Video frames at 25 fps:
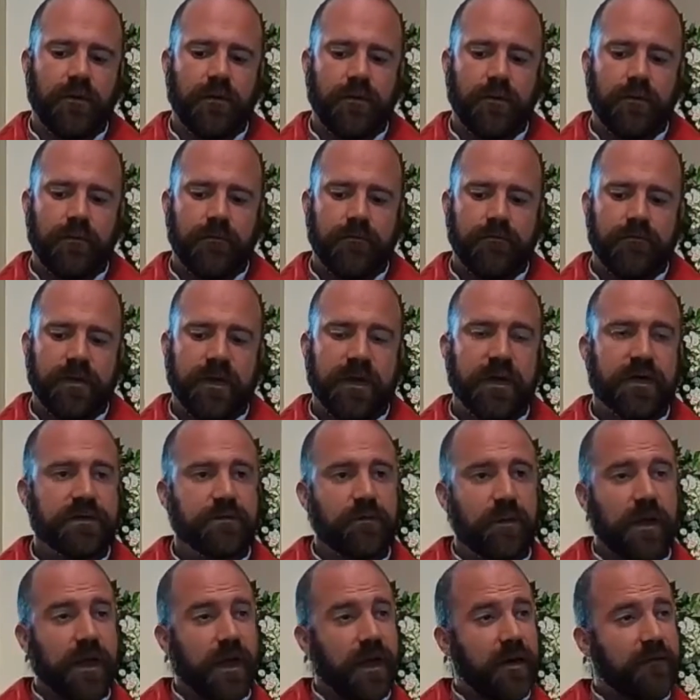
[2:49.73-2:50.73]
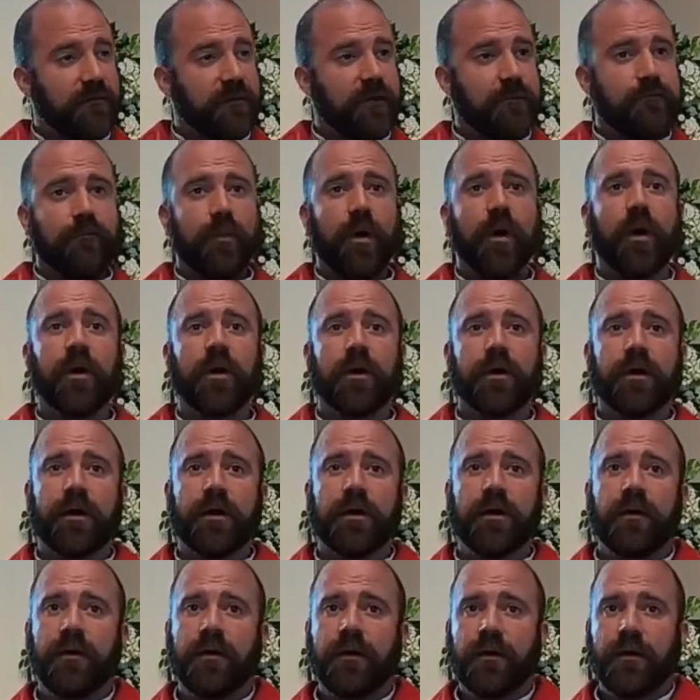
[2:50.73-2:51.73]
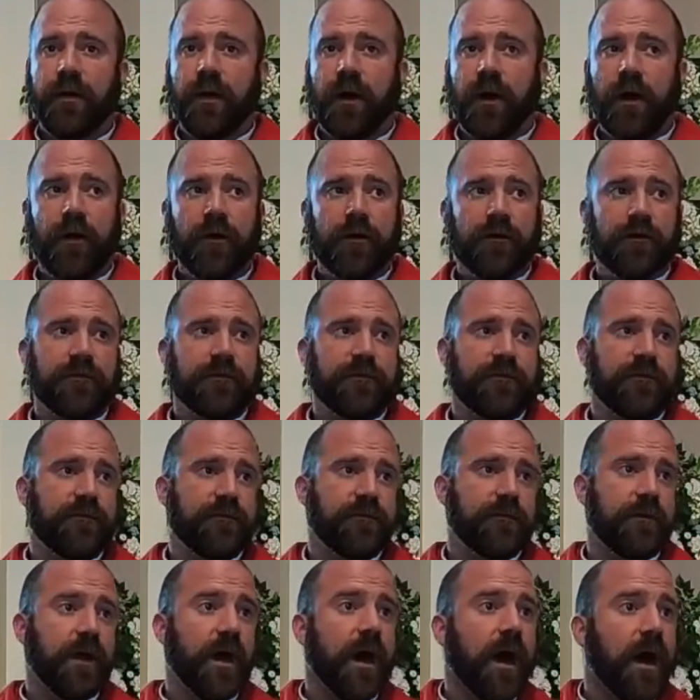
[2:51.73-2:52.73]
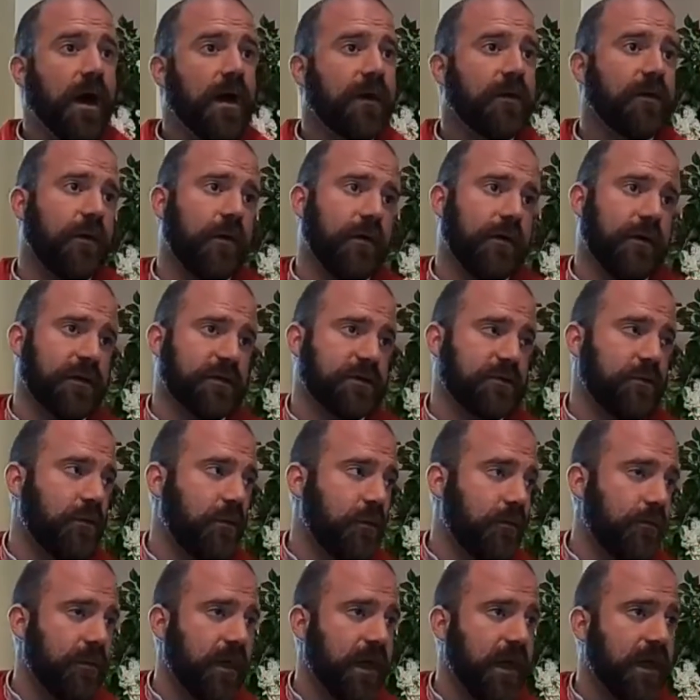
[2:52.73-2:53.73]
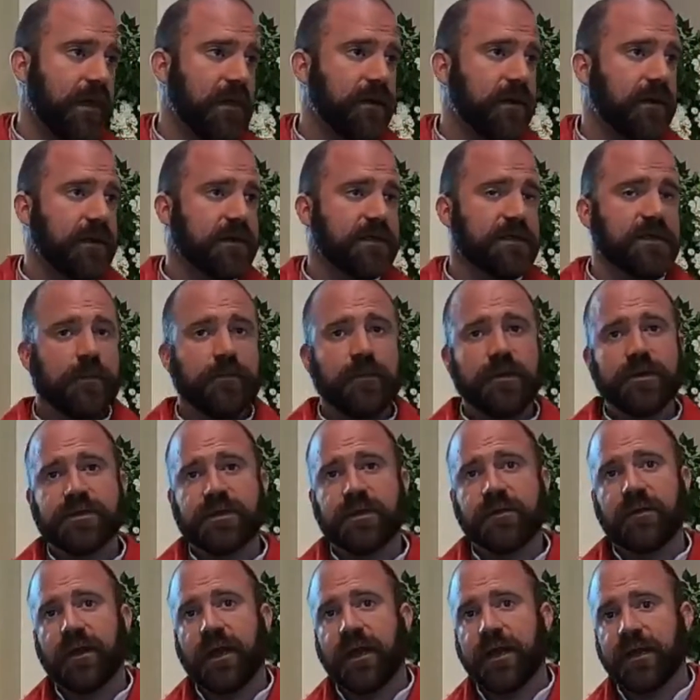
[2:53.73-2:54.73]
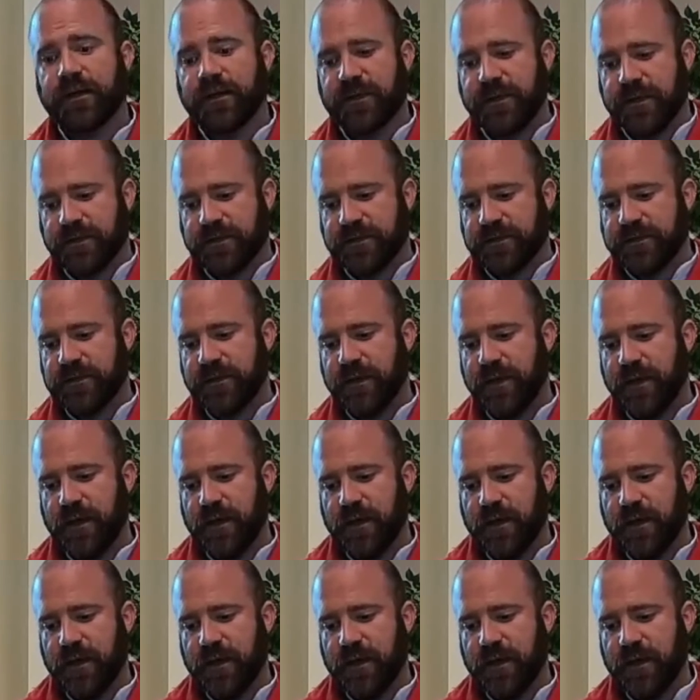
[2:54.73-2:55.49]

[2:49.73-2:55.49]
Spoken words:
Because we have the mark of God on us. We were made in his image and likeness.